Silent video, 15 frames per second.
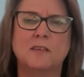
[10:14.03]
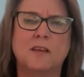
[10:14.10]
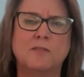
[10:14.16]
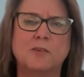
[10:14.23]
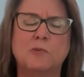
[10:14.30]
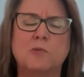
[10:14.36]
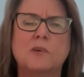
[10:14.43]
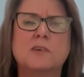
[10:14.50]
of
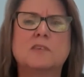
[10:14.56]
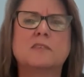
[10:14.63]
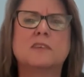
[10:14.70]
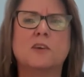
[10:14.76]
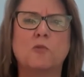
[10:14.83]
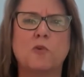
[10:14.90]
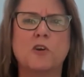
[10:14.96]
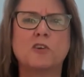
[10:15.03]
a world
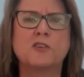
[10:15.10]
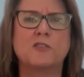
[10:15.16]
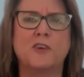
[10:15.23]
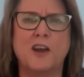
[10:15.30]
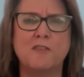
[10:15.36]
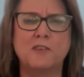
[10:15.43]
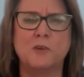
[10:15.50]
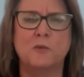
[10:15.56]
that works for
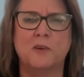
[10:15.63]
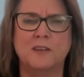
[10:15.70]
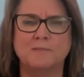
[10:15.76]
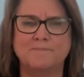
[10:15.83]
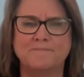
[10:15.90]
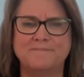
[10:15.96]
everyone.